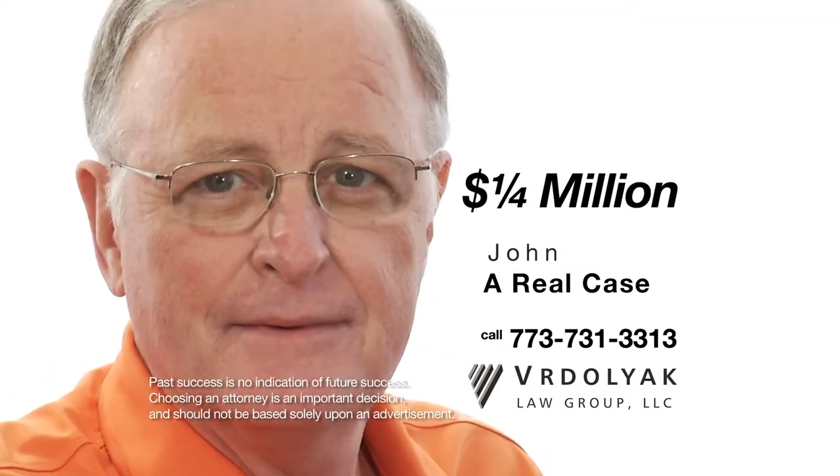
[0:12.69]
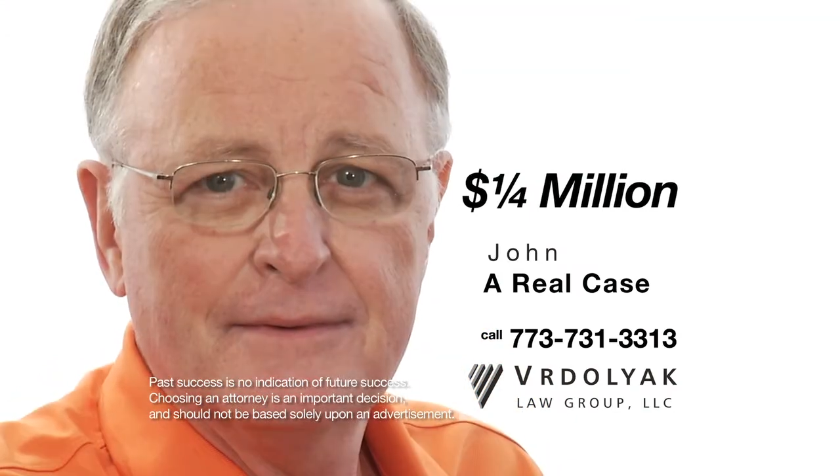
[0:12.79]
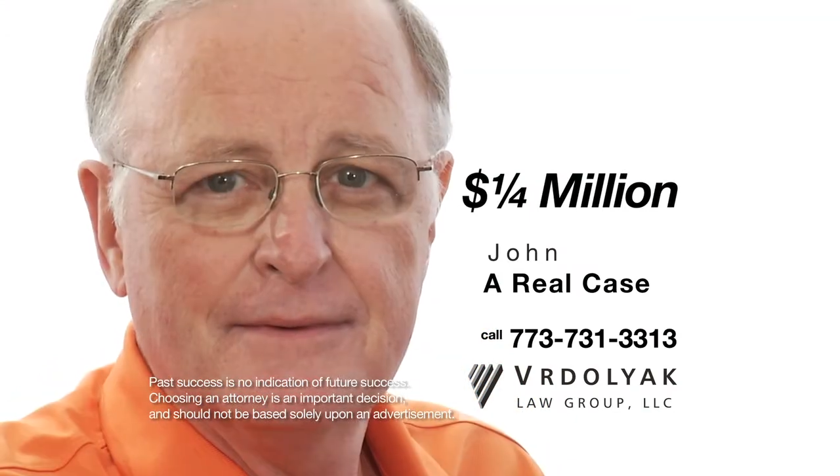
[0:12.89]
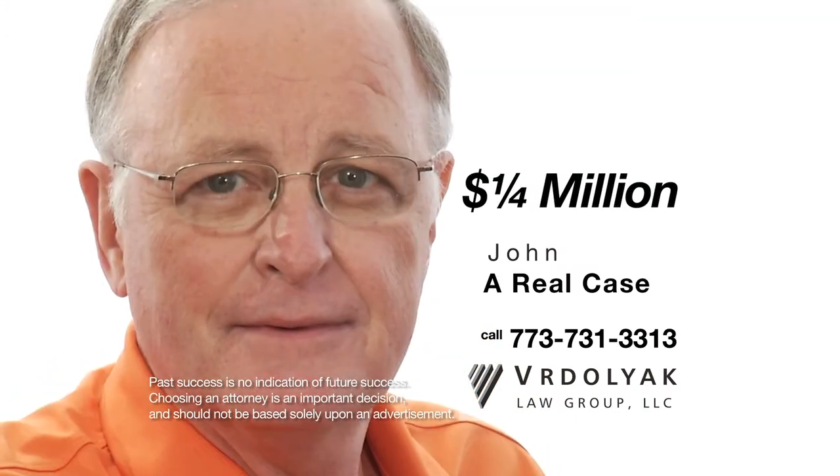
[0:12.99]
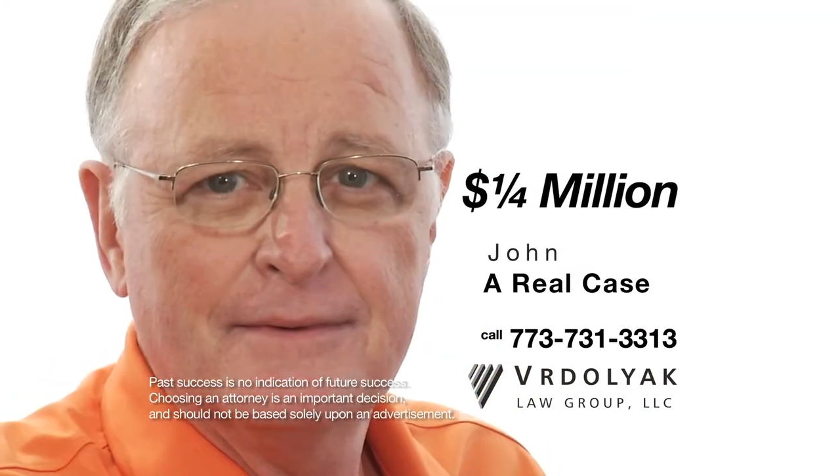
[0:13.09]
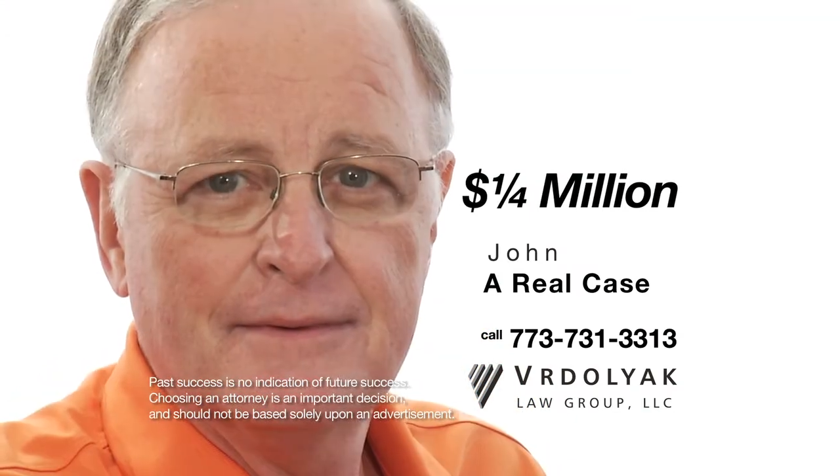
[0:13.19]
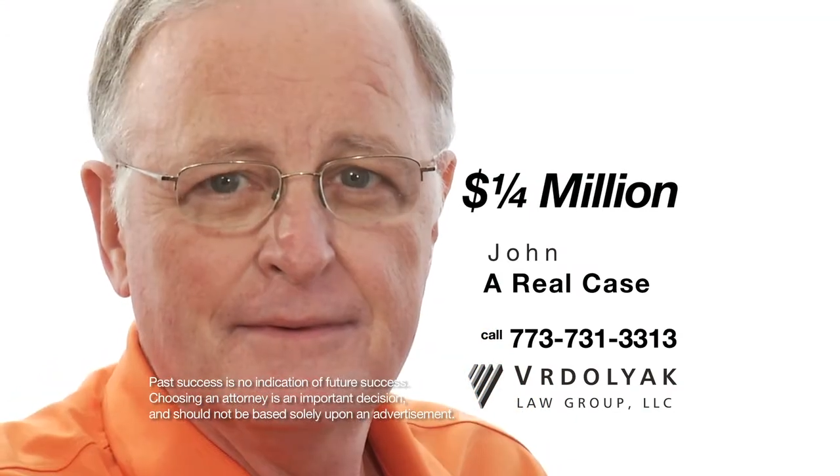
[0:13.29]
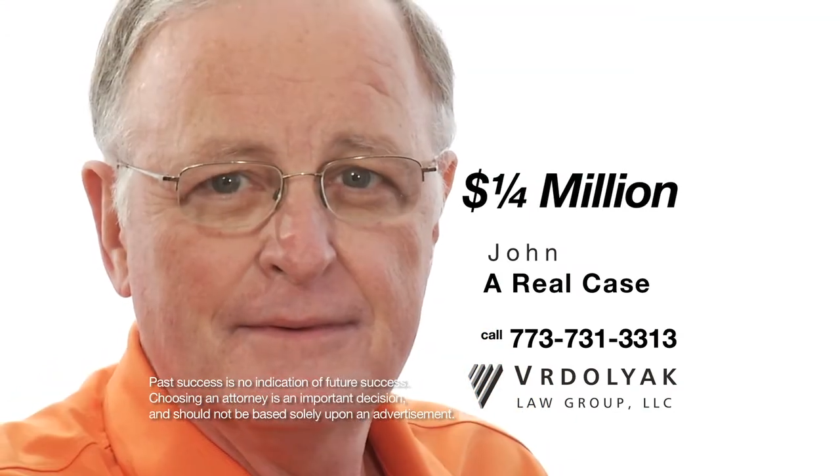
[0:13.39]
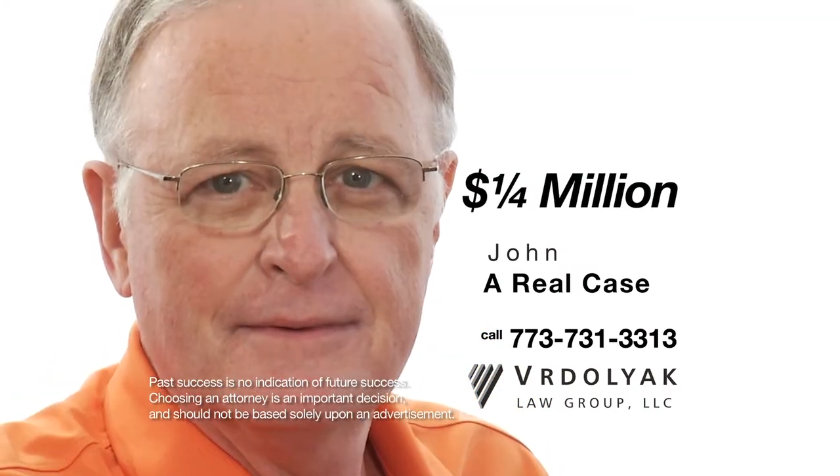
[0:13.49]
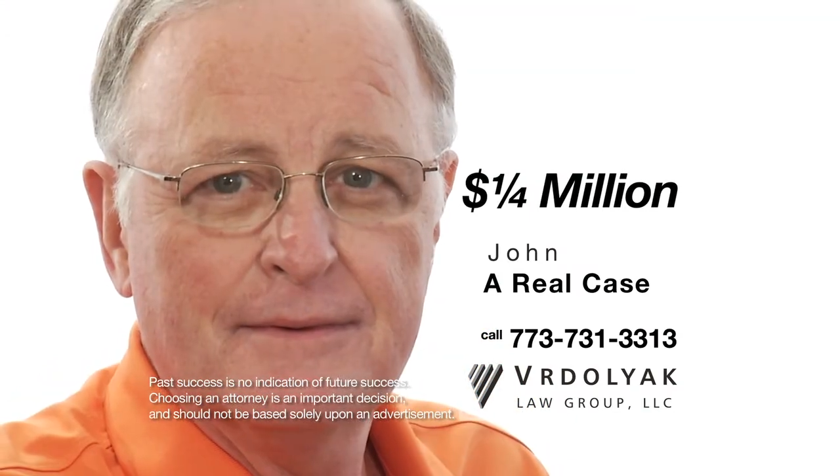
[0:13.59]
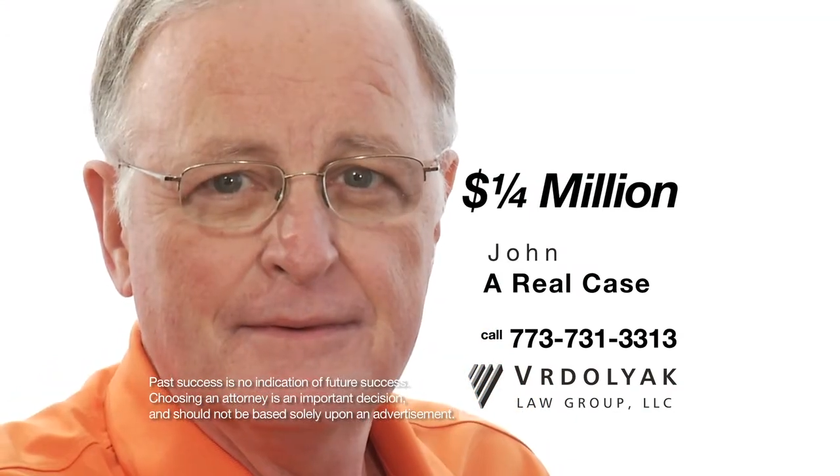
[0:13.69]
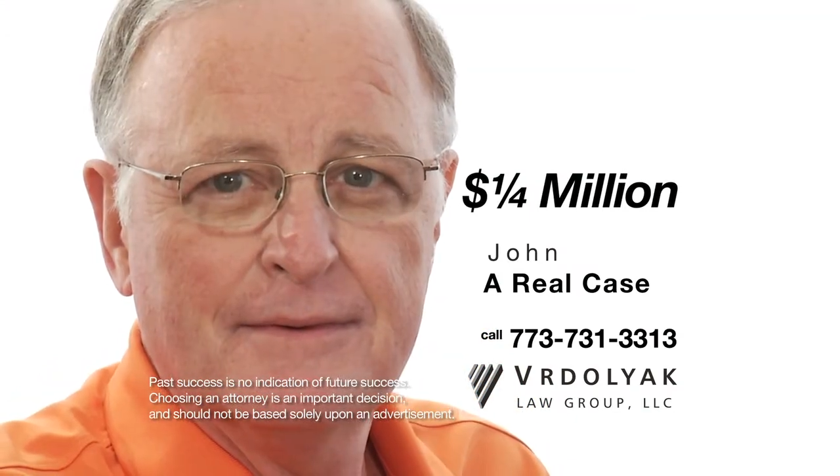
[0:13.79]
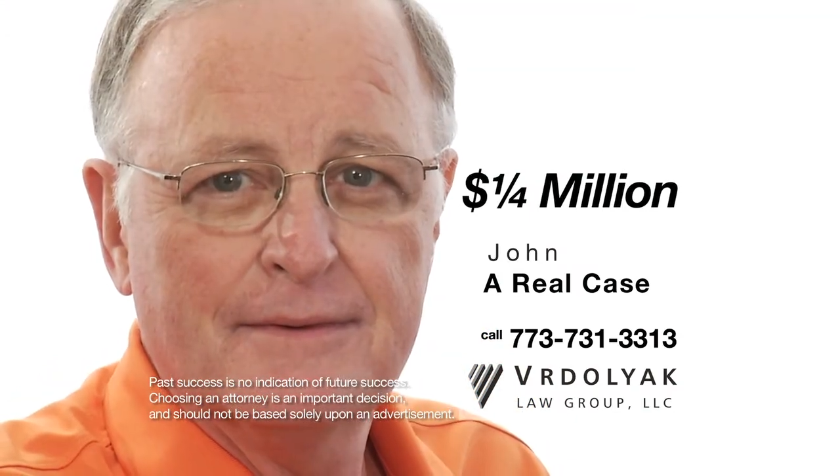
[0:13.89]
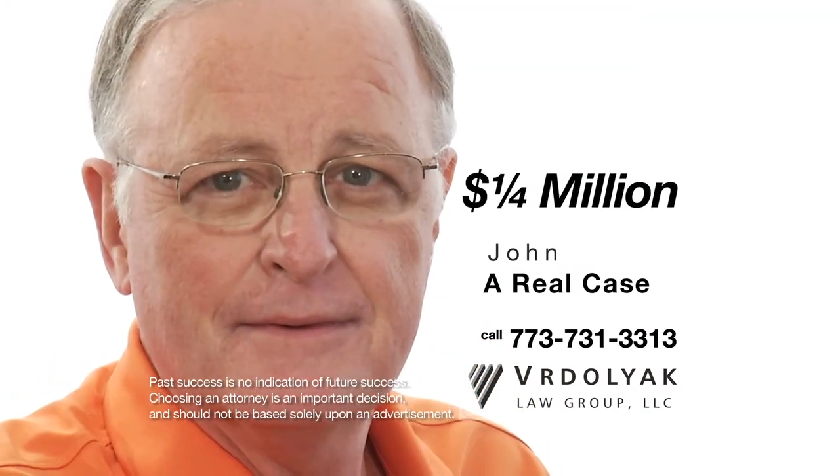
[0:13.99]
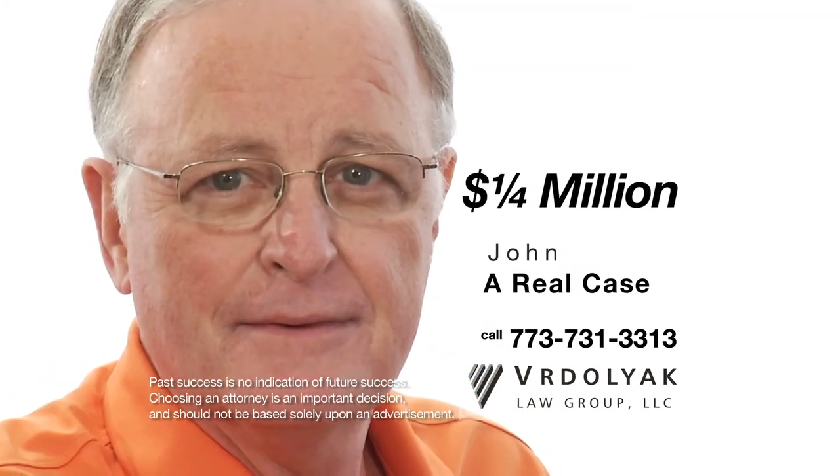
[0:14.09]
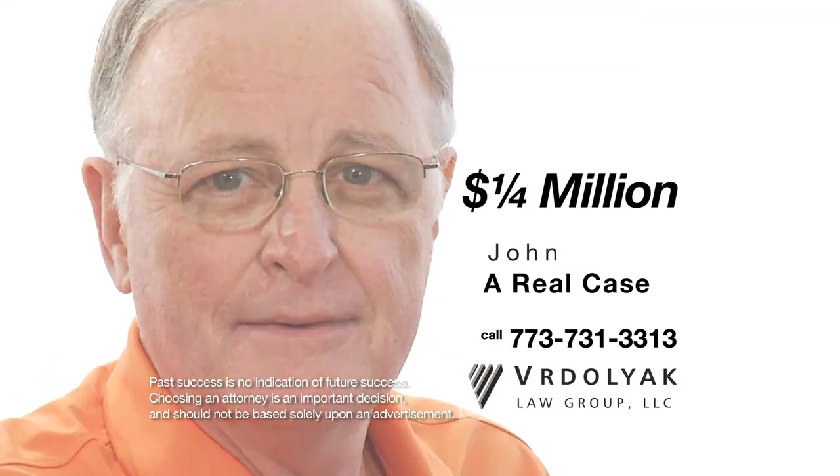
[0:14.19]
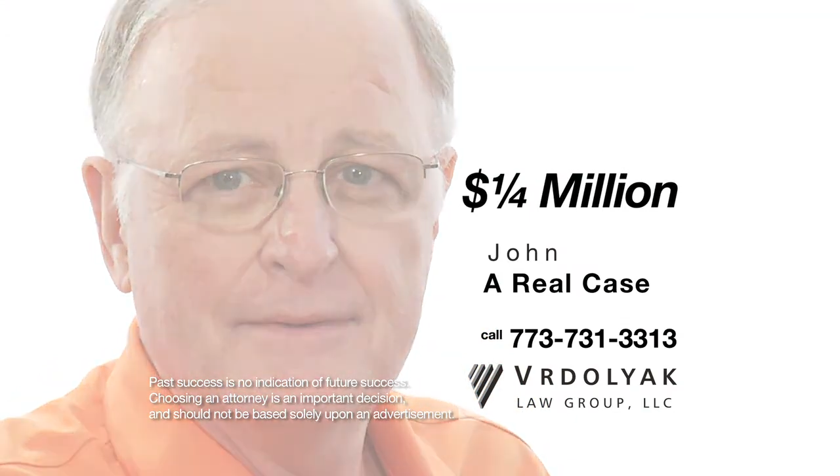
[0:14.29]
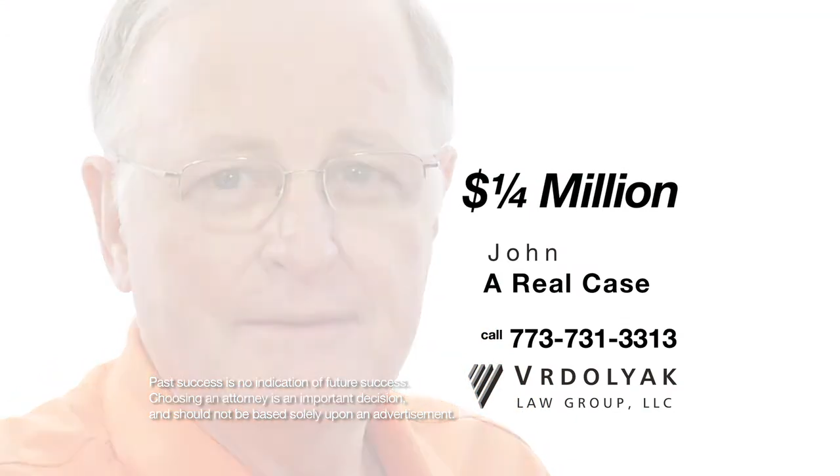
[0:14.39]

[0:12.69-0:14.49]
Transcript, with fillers: a quarter of a million dollars.